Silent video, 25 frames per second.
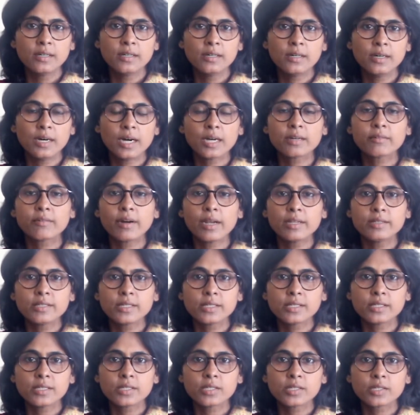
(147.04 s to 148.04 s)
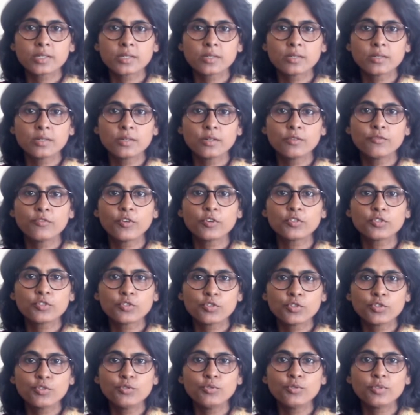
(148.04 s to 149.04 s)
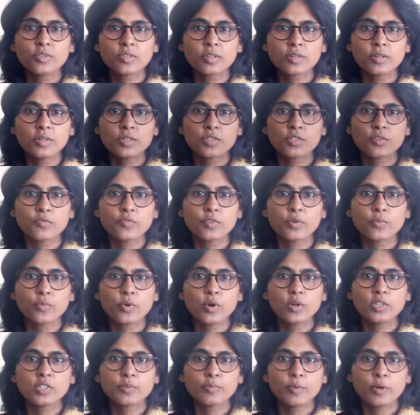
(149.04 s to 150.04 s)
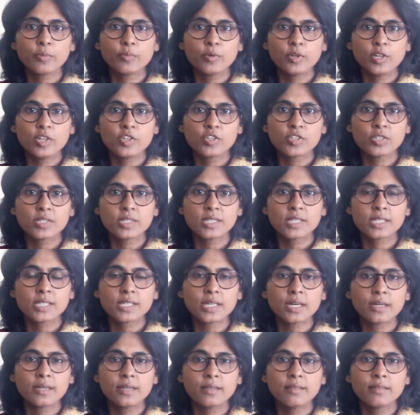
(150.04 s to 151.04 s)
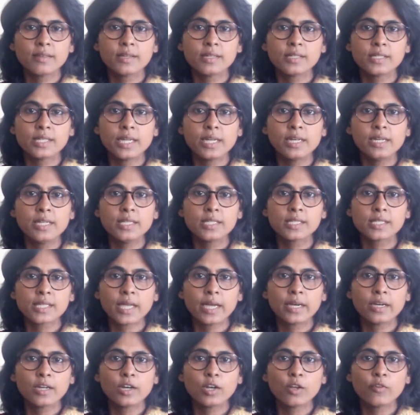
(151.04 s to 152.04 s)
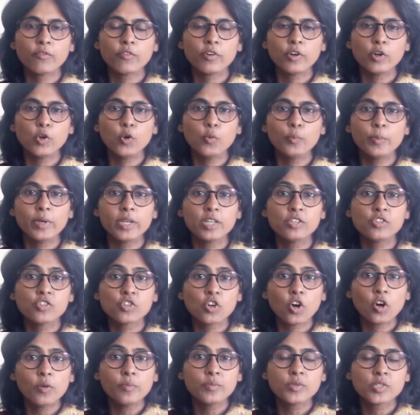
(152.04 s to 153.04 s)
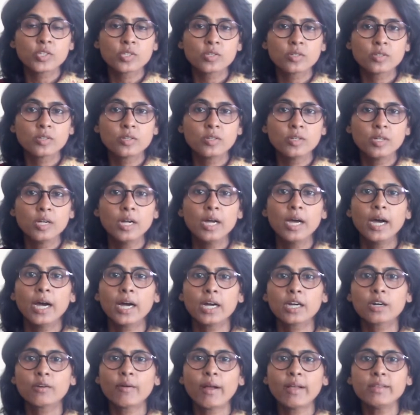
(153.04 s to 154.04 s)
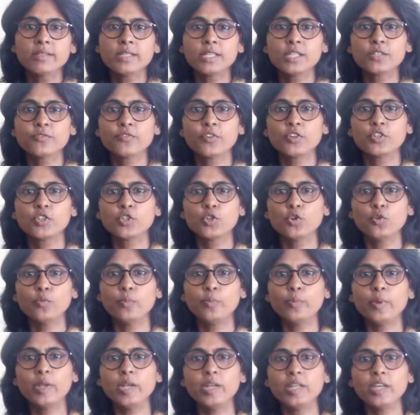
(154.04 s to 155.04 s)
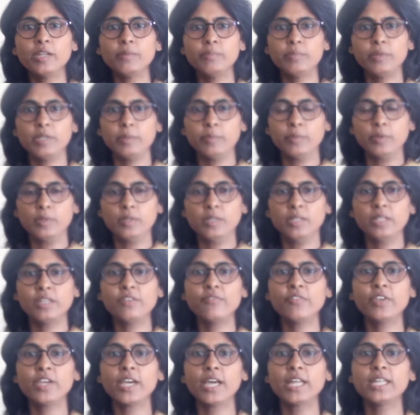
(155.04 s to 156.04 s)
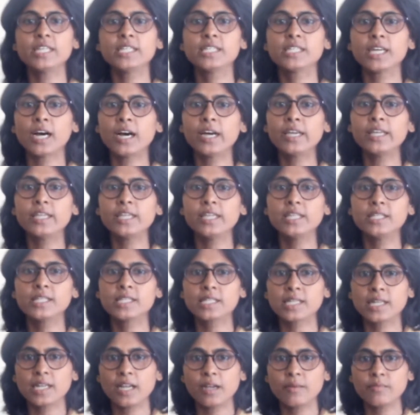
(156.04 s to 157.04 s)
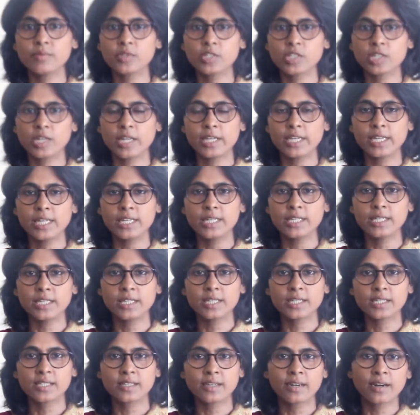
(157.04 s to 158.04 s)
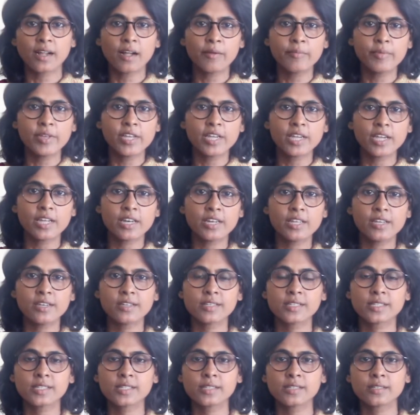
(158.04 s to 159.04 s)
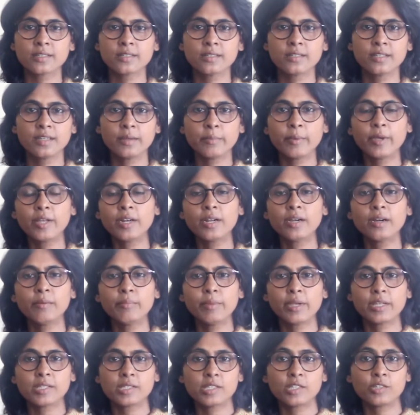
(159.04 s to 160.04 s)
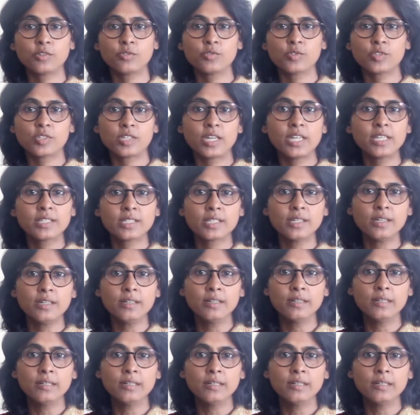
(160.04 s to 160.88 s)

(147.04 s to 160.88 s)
A crisis for 2/3 of the world population stuck in the daily cycle of low-paid jobs? A crisis for 2 billion people living and dying in slums like India's Dharavi, Kenya's Kibera, Mexico's Neza?